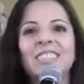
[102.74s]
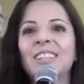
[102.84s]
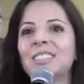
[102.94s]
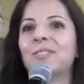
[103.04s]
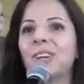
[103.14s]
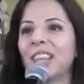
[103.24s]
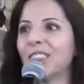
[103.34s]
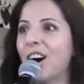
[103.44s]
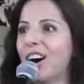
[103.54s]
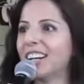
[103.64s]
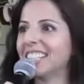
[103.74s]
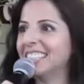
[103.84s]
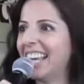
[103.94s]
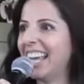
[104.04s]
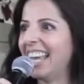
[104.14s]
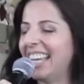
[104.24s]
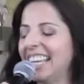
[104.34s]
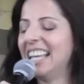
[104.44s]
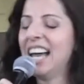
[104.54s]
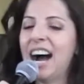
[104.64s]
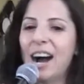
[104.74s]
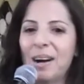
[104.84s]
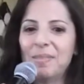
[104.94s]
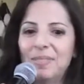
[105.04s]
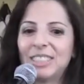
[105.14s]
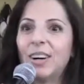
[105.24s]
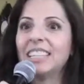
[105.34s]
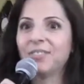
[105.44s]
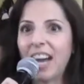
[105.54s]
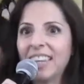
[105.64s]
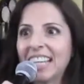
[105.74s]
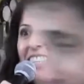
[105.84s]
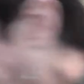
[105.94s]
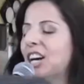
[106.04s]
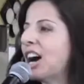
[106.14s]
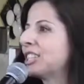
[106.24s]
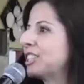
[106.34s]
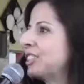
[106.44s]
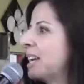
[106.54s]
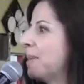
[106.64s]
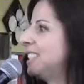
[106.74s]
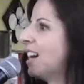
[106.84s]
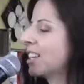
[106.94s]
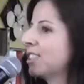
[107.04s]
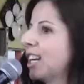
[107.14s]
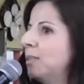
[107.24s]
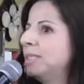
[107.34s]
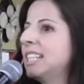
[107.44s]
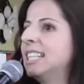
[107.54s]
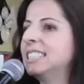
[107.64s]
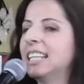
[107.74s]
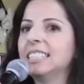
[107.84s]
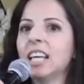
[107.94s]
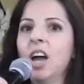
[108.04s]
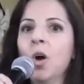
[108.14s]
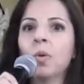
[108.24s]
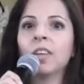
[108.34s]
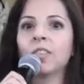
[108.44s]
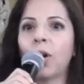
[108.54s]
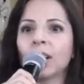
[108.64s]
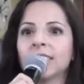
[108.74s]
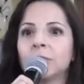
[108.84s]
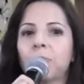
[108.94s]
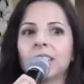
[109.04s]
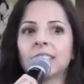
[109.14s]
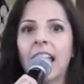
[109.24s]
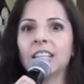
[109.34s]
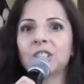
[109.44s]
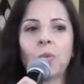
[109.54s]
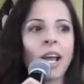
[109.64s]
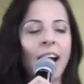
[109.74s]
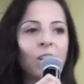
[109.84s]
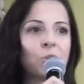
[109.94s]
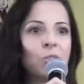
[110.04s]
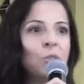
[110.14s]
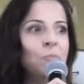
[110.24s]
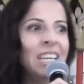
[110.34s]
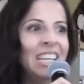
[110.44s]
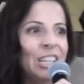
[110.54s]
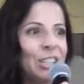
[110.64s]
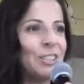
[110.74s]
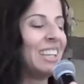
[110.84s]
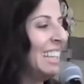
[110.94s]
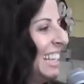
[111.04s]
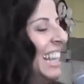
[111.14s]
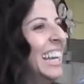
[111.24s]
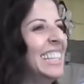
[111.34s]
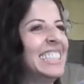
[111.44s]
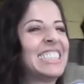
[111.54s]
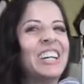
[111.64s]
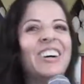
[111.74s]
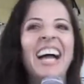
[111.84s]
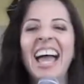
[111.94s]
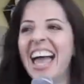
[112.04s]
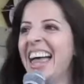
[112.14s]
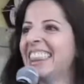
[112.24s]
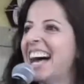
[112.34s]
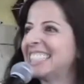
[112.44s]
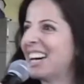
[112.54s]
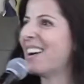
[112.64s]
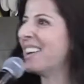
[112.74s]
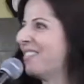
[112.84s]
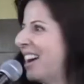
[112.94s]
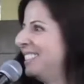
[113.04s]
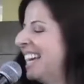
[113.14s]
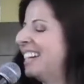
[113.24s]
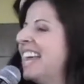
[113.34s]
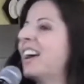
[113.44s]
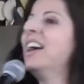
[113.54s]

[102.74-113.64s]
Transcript: So that was a very long day. So I finally get to the doctor, and my doctor comes in and says, well, of course it's breast cancer. Why else would you be here? So that's how I found out.